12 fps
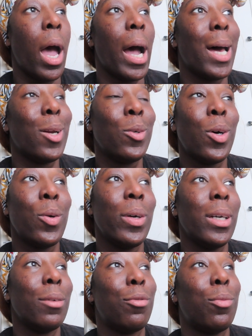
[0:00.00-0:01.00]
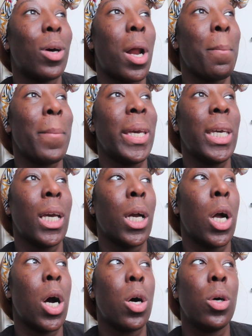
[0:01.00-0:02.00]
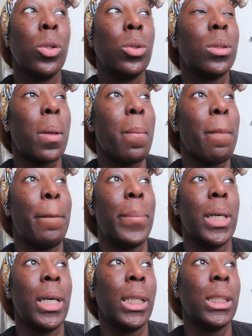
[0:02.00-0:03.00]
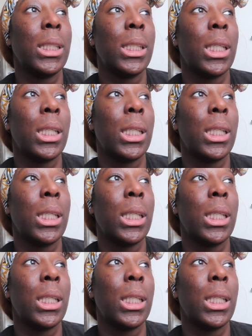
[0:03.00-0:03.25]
I don't know if what I'm making goes, but